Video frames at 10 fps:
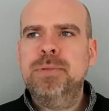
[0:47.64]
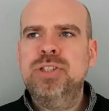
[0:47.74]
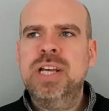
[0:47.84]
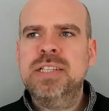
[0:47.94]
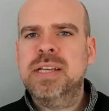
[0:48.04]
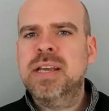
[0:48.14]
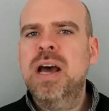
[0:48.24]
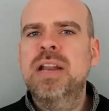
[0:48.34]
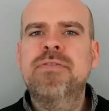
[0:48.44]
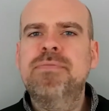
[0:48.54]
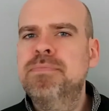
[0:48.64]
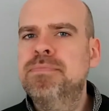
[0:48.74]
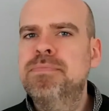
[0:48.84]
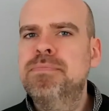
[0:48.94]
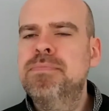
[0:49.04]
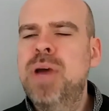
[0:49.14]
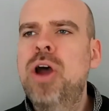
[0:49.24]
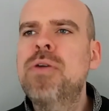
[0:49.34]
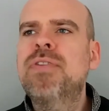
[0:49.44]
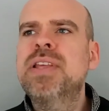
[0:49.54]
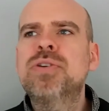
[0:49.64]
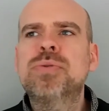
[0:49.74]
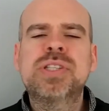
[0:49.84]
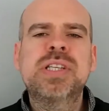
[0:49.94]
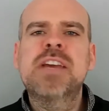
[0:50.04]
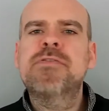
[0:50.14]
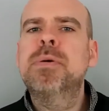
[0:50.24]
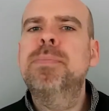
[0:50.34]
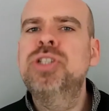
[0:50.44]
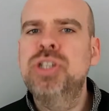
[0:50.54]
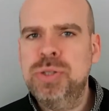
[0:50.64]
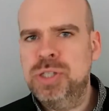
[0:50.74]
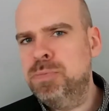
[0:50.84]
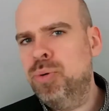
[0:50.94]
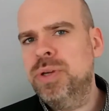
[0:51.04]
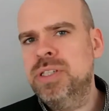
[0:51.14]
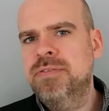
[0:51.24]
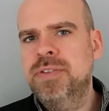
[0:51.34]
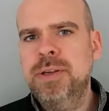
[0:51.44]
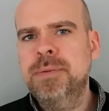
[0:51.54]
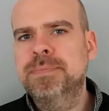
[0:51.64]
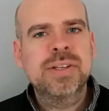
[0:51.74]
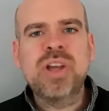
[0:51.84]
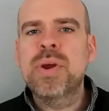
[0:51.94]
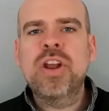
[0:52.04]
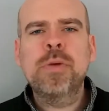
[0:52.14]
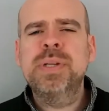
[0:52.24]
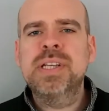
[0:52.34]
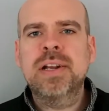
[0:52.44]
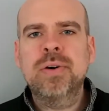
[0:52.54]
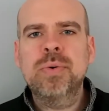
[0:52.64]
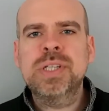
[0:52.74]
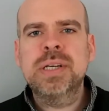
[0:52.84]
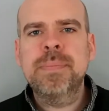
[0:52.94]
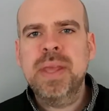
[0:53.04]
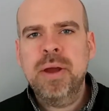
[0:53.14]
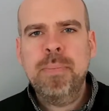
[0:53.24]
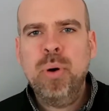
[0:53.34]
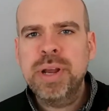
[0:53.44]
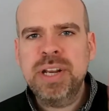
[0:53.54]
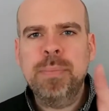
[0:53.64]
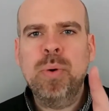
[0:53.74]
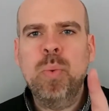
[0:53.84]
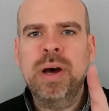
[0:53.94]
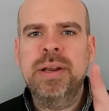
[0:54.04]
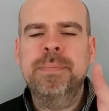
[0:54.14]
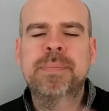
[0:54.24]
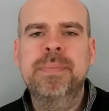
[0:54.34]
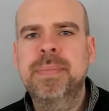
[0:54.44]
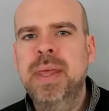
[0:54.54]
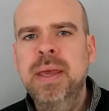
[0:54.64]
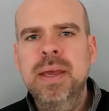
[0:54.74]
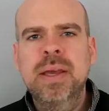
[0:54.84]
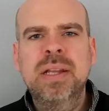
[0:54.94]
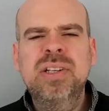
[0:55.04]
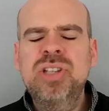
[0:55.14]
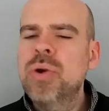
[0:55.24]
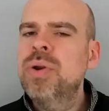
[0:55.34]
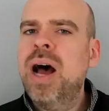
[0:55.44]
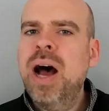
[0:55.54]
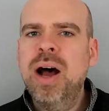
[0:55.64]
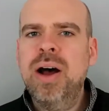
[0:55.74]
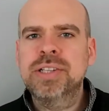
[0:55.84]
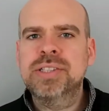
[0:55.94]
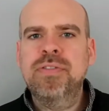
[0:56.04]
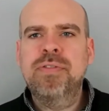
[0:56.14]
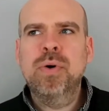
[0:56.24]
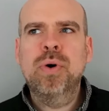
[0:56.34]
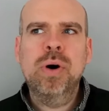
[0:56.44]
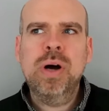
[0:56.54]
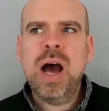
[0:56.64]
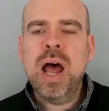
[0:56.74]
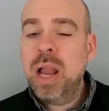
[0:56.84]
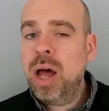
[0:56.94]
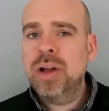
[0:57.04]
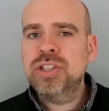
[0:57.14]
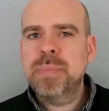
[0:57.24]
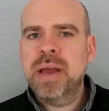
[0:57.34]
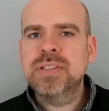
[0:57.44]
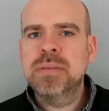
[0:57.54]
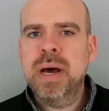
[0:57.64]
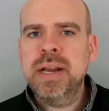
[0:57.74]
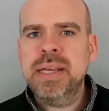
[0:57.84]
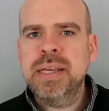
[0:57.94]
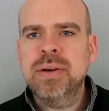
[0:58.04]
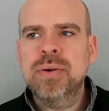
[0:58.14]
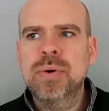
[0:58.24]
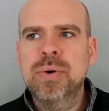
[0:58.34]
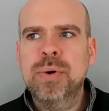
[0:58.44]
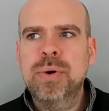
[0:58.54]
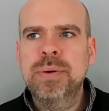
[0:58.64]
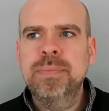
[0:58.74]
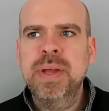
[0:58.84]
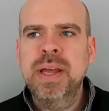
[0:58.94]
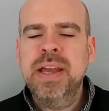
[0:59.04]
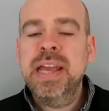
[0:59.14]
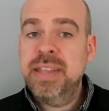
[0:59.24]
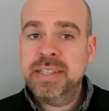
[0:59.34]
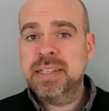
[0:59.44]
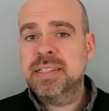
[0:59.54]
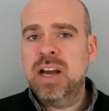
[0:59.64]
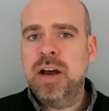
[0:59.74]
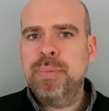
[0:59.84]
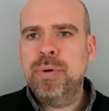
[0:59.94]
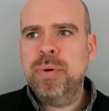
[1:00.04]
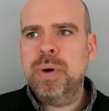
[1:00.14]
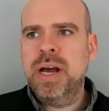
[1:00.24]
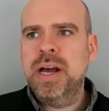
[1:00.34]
just to kind of, hopefully you'll see it from a producer's point of view. So in no particular order, point number 1, don't ask for a large amount of money, or in this example,